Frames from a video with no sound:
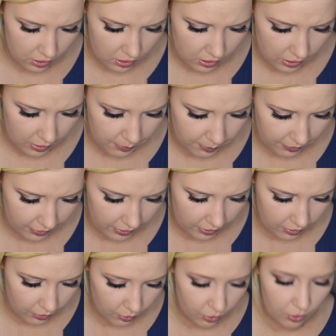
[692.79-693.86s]
Did it break?
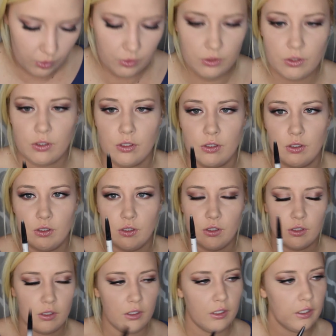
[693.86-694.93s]
Oh,
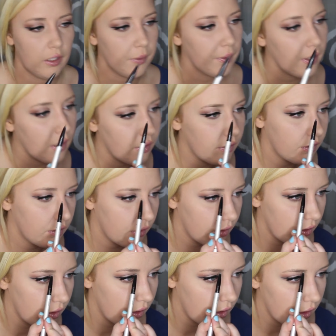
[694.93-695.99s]
there we go.
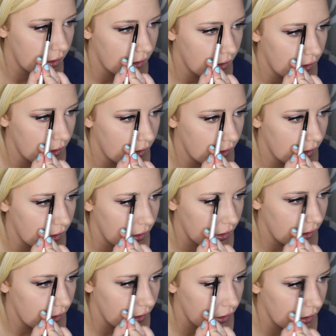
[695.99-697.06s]

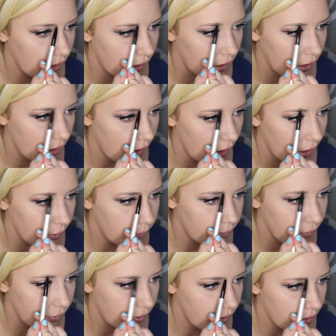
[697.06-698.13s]
And I'm
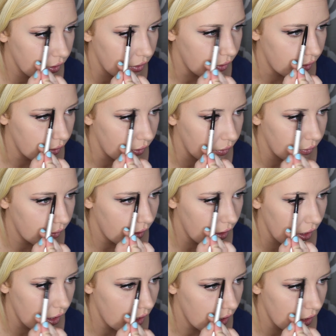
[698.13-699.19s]
going to do
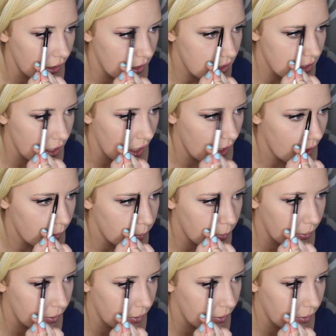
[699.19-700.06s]
the top